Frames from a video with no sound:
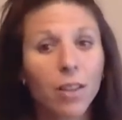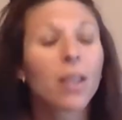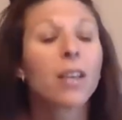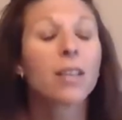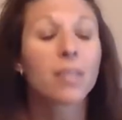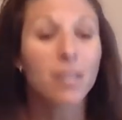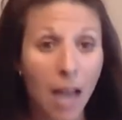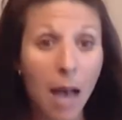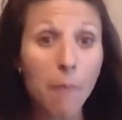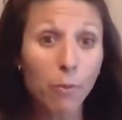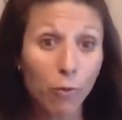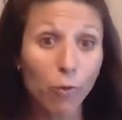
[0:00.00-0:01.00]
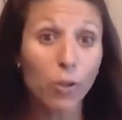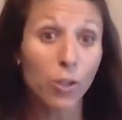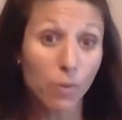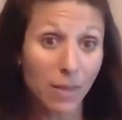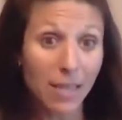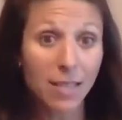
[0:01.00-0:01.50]
Stop before
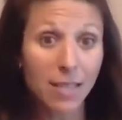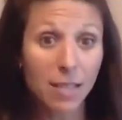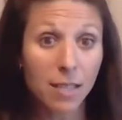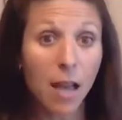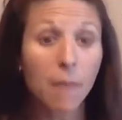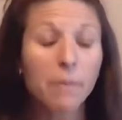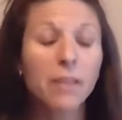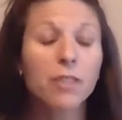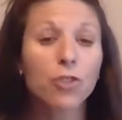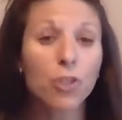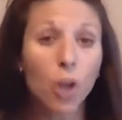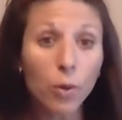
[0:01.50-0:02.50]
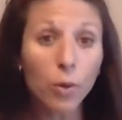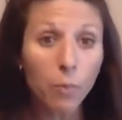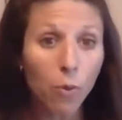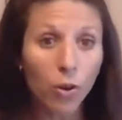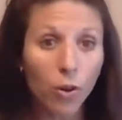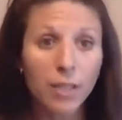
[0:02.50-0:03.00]
you need to stop. It's so
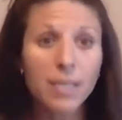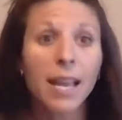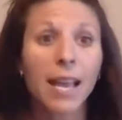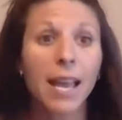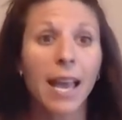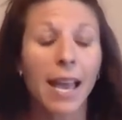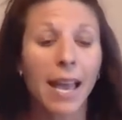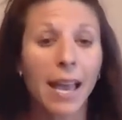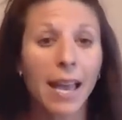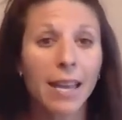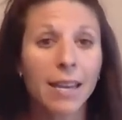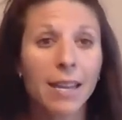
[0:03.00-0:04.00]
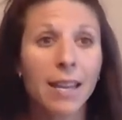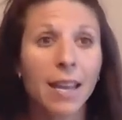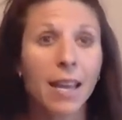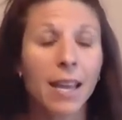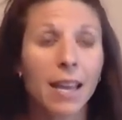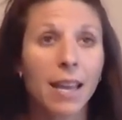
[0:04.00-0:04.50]
important. And
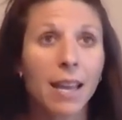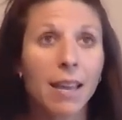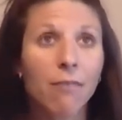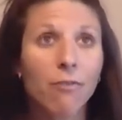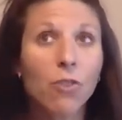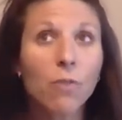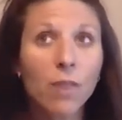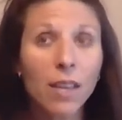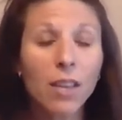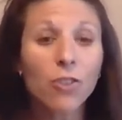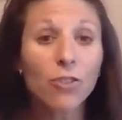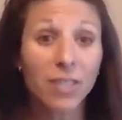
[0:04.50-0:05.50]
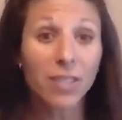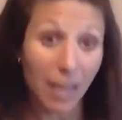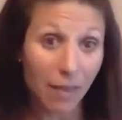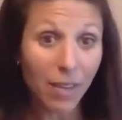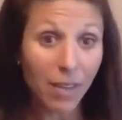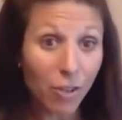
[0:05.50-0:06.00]
if you think you're
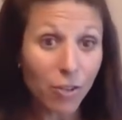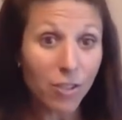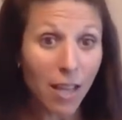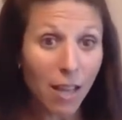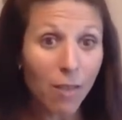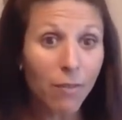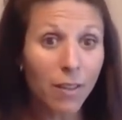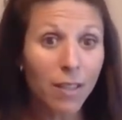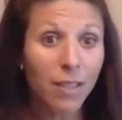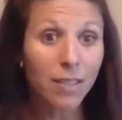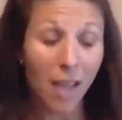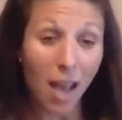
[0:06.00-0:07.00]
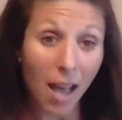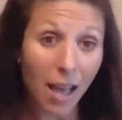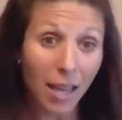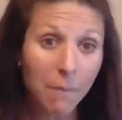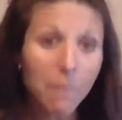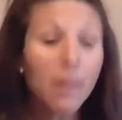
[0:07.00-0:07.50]
saving yourself
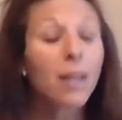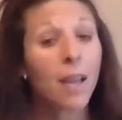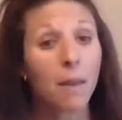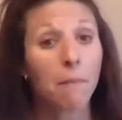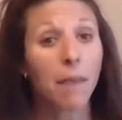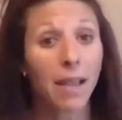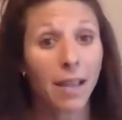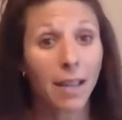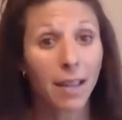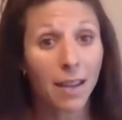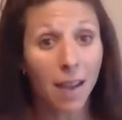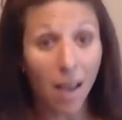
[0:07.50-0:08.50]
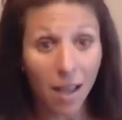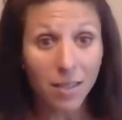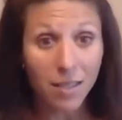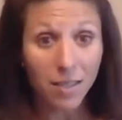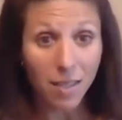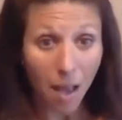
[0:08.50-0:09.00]
time by not
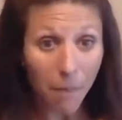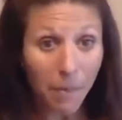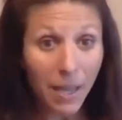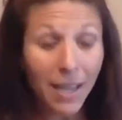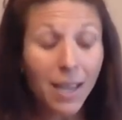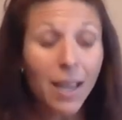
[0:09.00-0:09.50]
stopping,